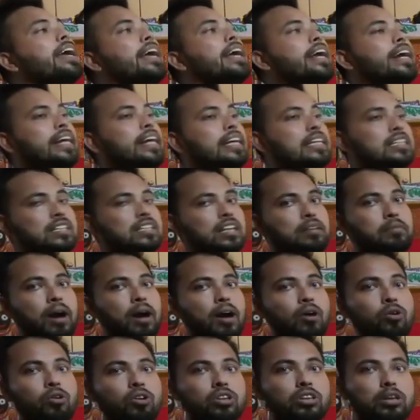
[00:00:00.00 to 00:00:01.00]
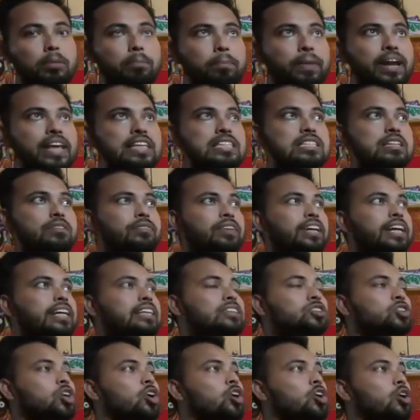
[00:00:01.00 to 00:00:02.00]
It is about the
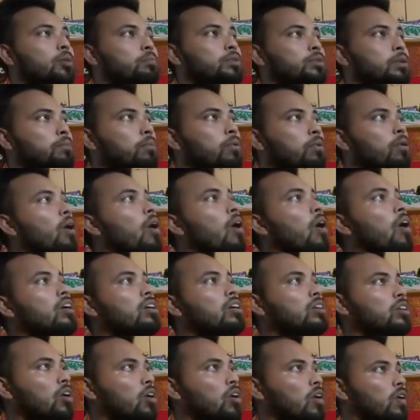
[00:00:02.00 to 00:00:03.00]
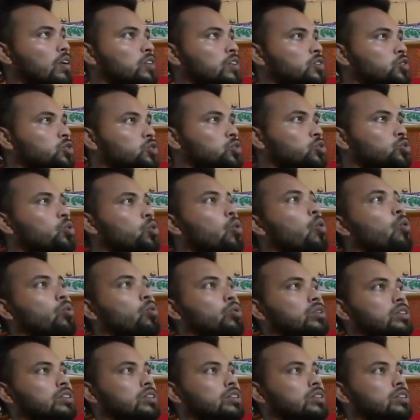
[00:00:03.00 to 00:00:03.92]
precipitation of the fog or snow.